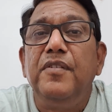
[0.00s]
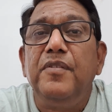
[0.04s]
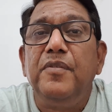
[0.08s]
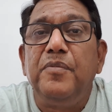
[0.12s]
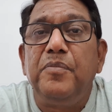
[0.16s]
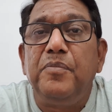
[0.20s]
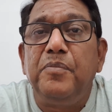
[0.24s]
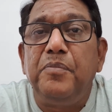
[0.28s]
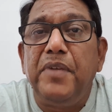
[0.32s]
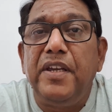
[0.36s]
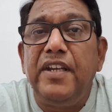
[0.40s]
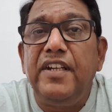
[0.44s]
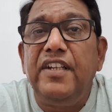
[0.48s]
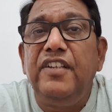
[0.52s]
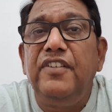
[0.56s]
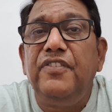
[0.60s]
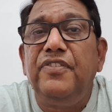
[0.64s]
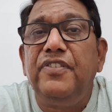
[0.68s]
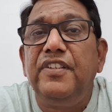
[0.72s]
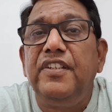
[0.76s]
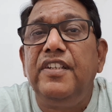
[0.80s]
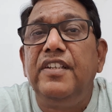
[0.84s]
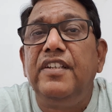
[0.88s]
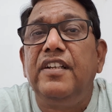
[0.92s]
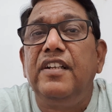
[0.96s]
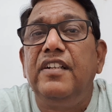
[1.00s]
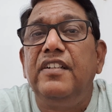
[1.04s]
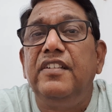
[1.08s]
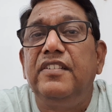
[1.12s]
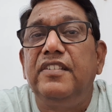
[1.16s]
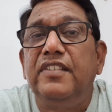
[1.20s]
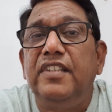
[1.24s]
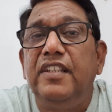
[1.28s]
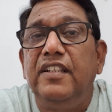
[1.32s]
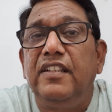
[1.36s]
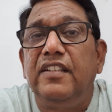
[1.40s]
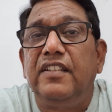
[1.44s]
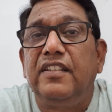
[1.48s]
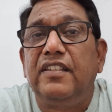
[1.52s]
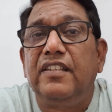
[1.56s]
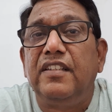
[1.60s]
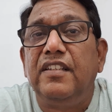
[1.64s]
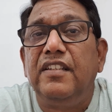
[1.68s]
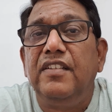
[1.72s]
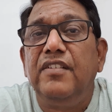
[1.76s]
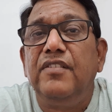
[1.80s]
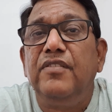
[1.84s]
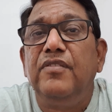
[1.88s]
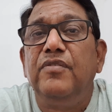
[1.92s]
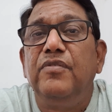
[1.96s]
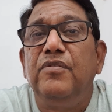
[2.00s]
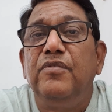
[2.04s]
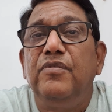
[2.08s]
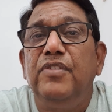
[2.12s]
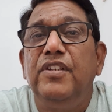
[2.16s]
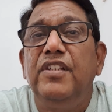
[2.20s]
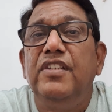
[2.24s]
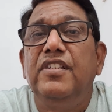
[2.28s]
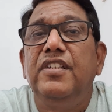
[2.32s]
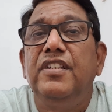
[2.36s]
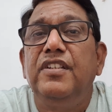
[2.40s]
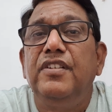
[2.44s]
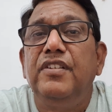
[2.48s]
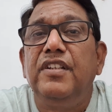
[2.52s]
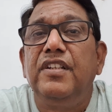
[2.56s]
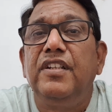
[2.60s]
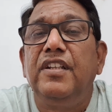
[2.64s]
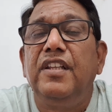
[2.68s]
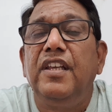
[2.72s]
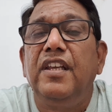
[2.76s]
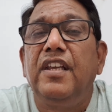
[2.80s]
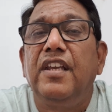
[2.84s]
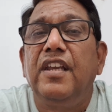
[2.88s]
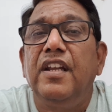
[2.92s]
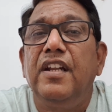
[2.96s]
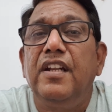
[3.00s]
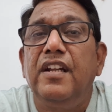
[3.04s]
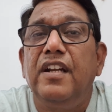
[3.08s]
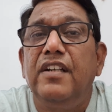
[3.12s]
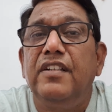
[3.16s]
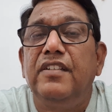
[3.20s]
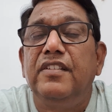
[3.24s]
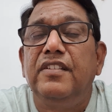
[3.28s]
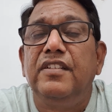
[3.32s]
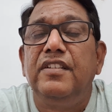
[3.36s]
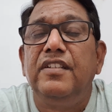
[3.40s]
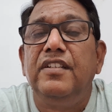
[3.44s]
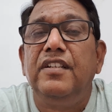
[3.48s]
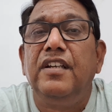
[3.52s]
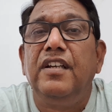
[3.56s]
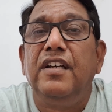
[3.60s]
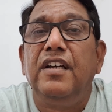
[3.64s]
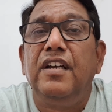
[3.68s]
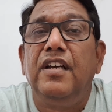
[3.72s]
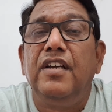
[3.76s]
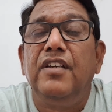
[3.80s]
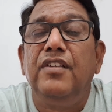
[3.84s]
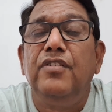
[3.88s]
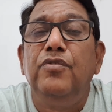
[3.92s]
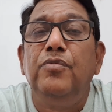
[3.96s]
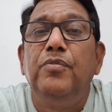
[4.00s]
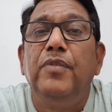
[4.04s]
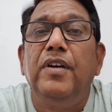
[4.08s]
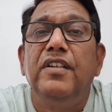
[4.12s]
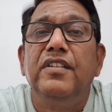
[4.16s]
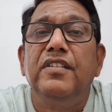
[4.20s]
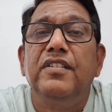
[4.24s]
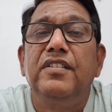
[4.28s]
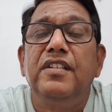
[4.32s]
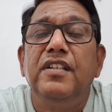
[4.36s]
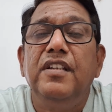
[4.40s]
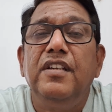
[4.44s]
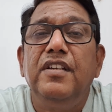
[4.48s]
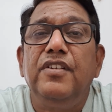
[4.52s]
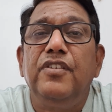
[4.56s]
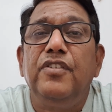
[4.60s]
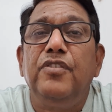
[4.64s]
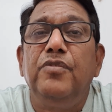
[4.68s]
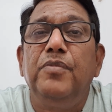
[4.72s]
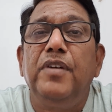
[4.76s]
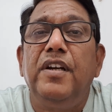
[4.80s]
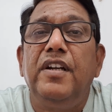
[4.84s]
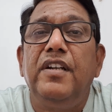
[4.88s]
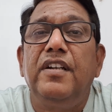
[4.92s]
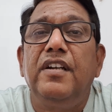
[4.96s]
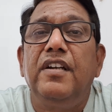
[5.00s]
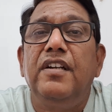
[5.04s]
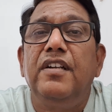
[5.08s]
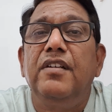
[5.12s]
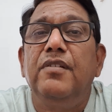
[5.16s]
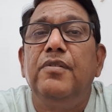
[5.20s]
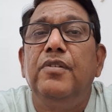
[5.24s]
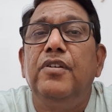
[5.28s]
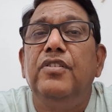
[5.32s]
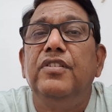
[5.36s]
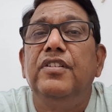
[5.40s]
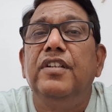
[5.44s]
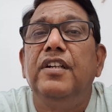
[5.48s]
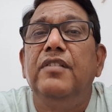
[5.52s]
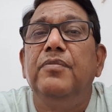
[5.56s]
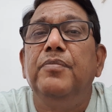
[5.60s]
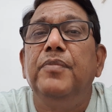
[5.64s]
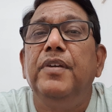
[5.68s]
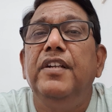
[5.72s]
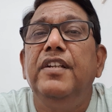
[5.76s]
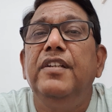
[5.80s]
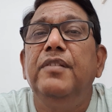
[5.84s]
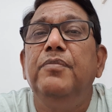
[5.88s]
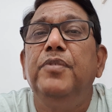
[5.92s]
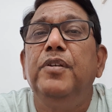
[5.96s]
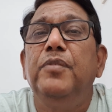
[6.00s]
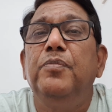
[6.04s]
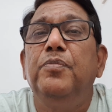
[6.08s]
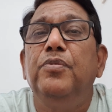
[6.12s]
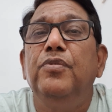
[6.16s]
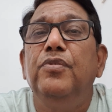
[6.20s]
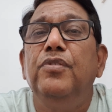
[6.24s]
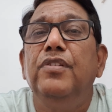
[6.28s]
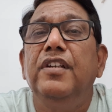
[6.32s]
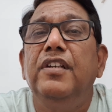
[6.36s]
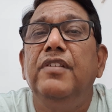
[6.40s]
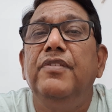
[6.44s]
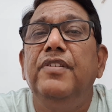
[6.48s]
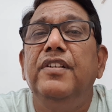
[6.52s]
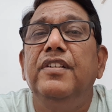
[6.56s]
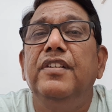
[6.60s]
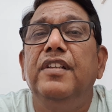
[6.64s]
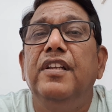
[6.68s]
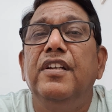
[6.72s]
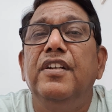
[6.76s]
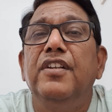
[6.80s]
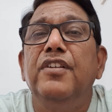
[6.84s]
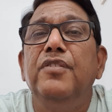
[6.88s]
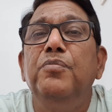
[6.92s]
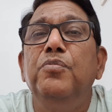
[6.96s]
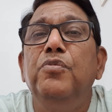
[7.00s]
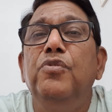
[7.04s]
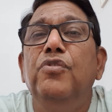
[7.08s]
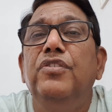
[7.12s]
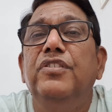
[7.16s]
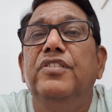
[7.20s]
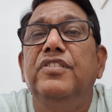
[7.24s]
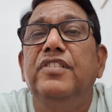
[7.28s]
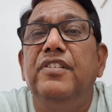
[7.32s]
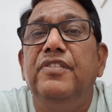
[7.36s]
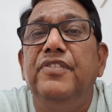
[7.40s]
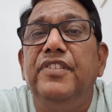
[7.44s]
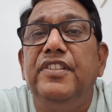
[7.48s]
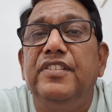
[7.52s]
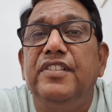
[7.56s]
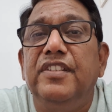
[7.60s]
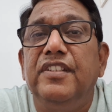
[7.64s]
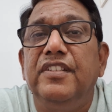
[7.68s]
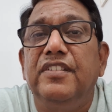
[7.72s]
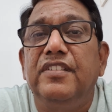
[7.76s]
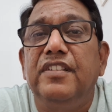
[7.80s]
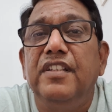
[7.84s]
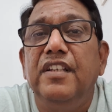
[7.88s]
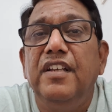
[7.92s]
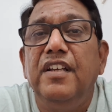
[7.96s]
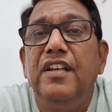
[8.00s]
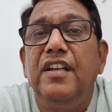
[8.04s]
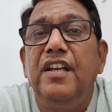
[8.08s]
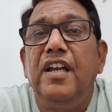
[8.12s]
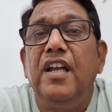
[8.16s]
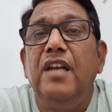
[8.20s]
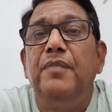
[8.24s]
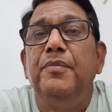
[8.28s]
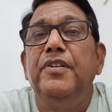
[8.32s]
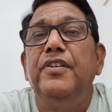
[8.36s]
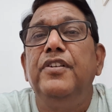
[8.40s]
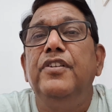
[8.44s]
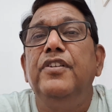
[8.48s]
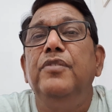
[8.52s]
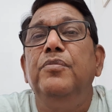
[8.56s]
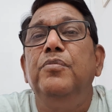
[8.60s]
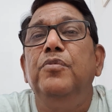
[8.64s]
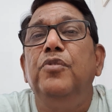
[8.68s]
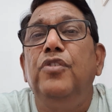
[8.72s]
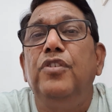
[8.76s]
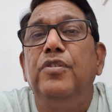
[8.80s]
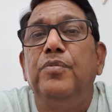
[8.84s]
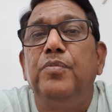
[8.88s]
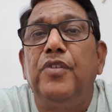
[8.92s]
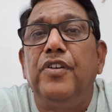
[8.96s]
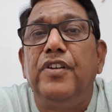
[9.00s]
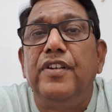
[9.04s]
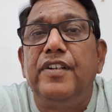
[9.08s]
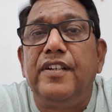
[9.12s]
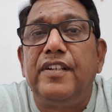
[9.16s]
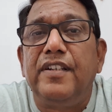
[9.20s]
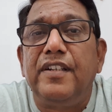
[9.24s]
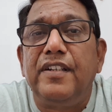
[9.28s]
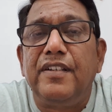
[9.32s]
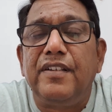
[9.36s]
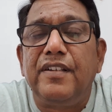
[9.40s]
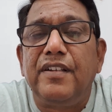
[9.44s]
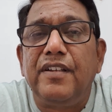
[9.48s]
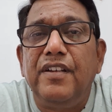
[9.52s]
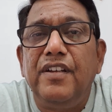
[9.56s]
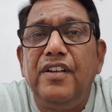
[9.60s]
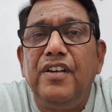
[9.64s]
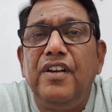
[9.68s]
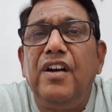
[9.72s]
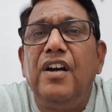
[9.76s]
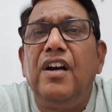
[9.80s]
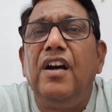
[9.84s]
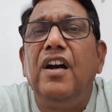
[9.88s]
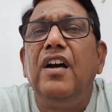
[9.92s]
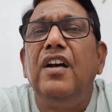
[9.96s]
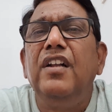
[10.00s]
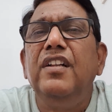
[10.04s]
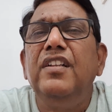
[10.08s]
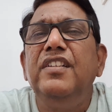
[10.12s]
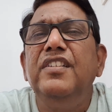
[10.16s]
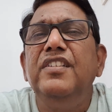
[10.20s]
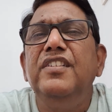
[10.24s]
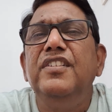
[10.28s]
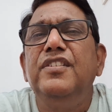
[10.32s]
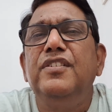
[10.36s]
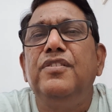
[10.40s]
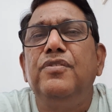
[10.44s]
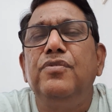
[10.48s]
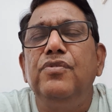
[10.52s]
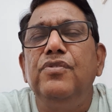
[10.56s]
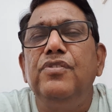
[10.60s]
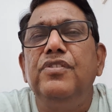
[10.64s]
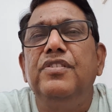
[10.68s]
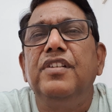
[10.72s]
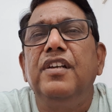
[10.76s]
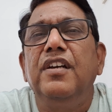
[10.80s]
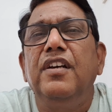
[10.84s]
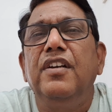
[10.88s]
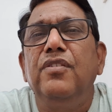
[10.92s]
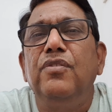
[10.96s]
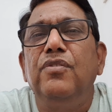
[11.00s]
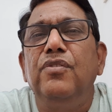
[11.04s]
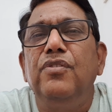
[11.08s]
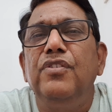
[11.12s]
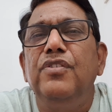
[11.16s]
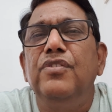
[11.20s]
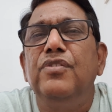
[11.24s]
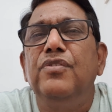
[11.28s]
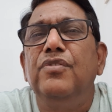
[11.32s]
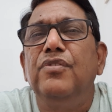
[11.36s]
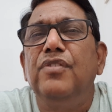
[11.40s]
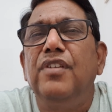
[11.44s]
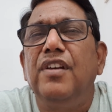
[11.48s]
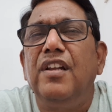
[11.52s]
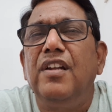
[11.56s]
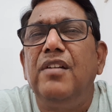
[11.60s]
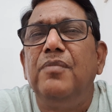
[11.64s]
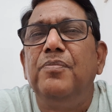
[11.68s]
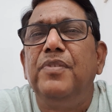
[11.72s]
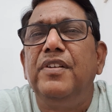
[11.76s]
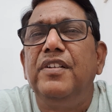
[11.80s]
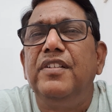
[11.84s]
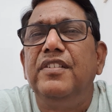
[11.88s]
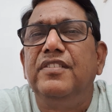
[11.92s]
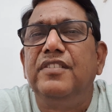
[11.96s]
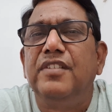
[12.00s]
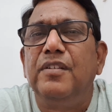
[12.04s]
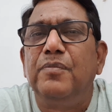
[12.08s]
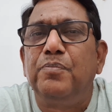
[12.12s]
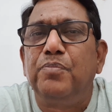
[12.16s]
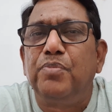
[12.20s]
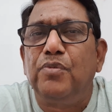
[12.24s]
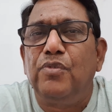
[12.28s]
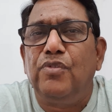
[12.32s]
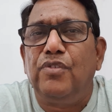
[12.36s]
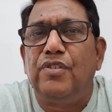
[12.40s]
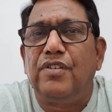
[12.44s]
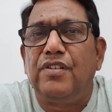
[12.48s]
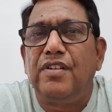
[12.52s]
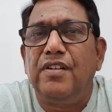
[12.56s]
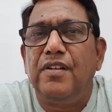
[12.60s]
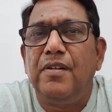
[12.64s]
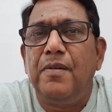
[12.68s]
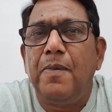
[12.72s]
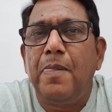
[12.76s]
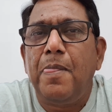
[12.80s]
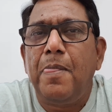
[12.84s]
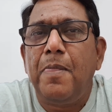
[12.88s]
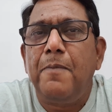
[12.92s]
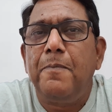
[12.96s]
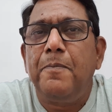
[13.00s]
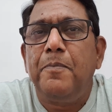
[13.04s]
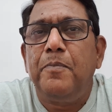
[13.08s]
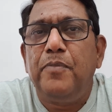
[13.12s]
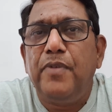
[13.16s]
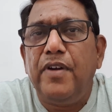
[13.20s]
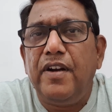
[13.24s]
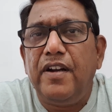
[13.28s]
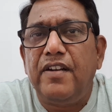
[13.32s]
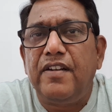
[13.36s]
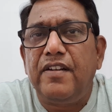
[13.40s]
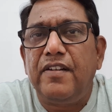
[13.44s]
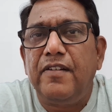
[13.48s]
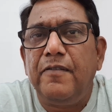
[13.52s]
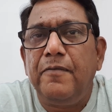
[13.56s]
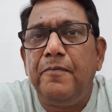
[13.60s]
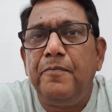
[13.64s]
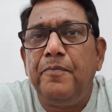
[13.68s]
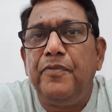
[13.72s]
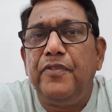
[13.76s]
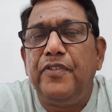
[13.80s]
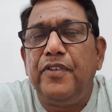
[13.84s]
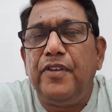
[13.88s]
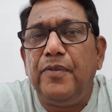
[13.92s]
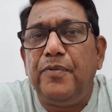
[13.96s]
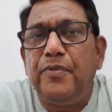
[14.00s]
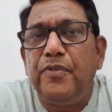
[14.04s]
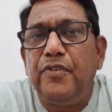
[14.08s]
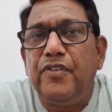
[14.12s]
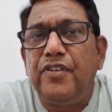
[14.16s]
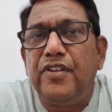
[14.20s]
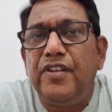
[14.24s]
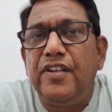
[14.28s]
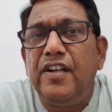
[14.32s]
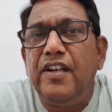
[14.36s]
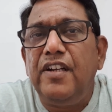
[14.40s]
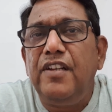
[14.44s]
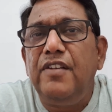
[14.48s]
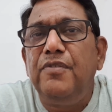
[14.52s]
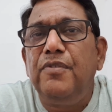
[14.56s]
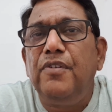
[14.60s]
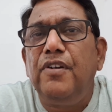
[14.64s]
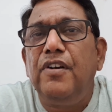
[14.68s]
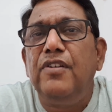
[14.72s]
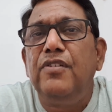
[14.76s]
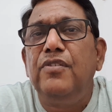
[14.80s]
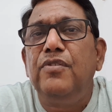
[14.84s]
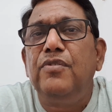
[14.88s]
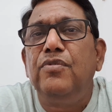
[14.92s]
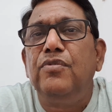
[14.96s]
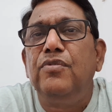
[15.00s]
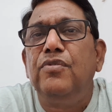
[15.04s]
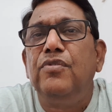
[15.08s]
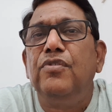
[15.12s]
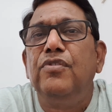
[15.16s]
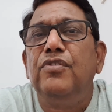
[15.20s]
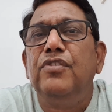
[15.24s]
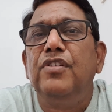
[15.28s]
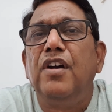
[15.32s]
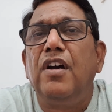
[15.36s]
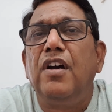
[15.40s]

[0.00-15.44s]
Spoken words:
many physical things which they cannot see. You might heard about that many people giving the remote services, I mean remote monitoring. All these tools are going to help and support, But if you really want to know the